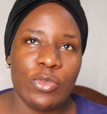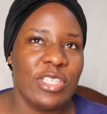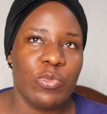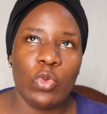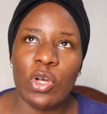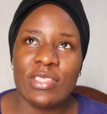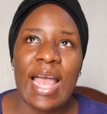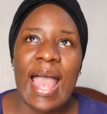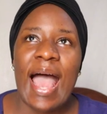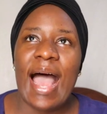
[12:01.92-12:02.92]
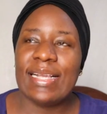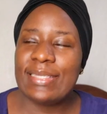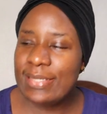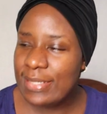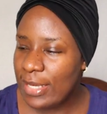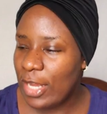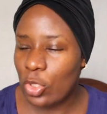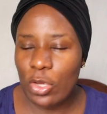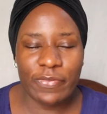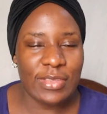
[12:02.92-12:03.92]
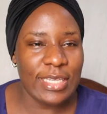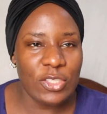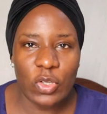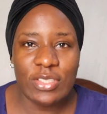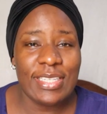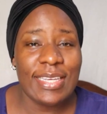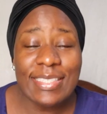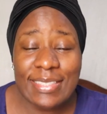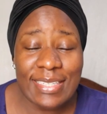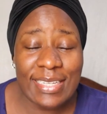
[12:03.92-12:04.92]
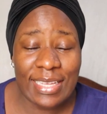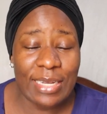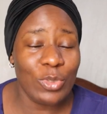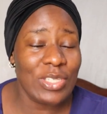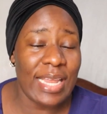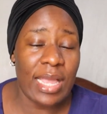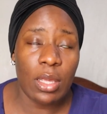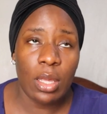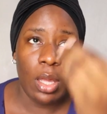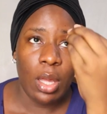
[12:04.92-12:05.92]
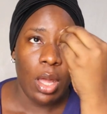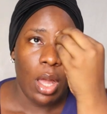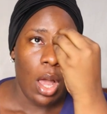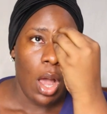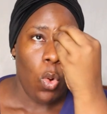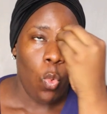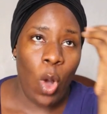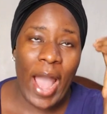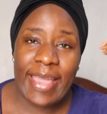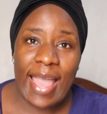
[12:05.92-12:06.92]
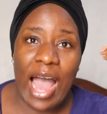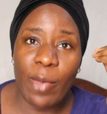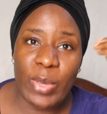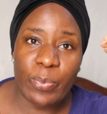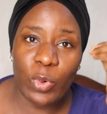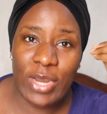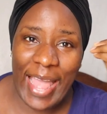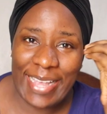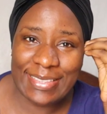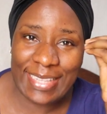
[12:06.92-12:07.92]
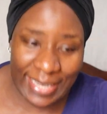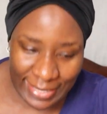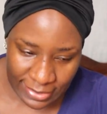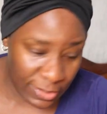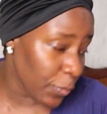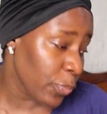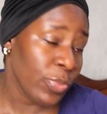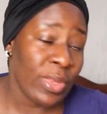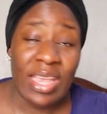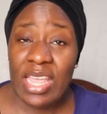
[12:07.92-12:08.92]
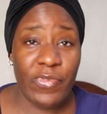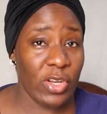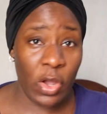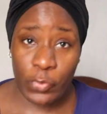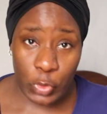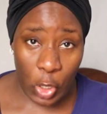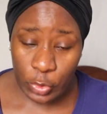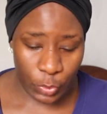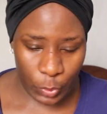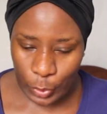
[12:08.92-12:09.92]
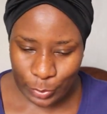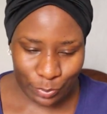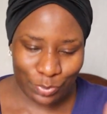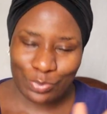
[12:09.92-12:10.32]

few days because I see a lot of things on the internet and I'm just like, why are people like this? If any of you don't know,